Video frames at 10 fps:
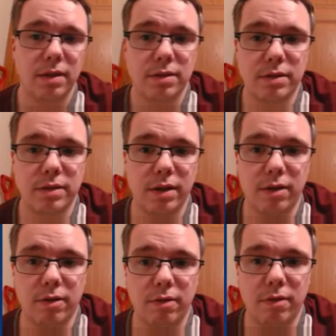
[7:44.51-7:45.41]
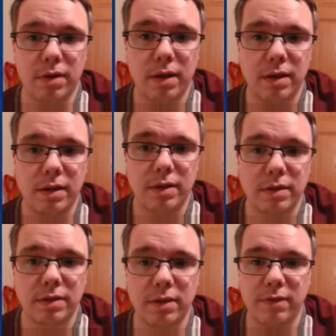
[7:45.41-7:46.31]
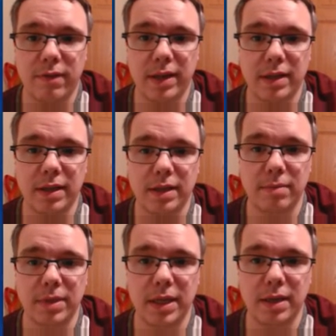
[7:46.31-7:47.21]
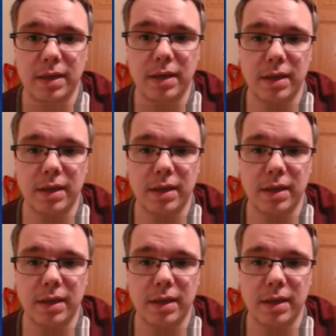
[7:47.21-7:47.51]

So to find the limit